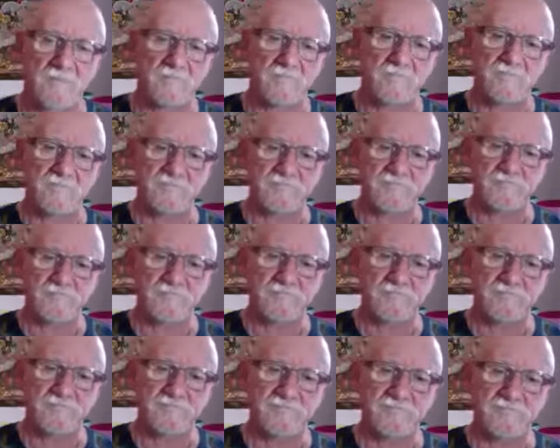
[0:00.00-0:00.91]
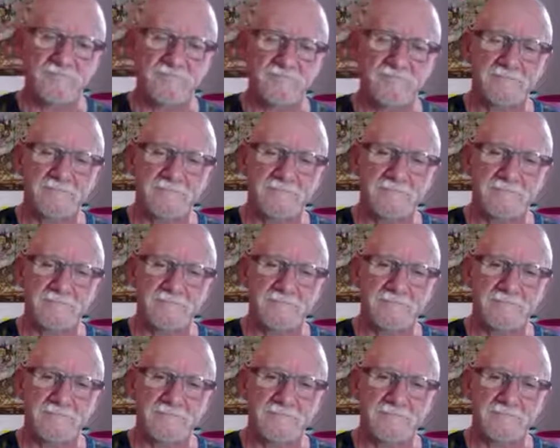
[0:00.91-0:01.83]

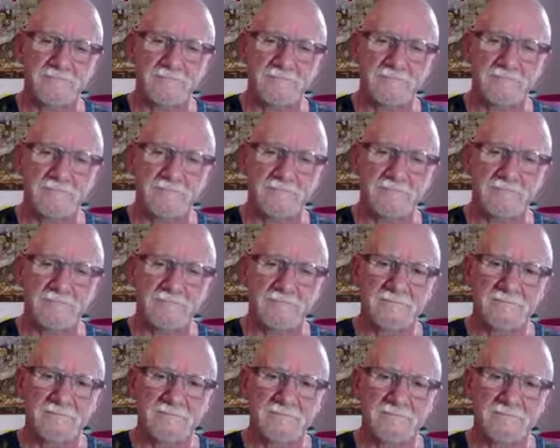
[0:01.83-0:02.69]
[no speech]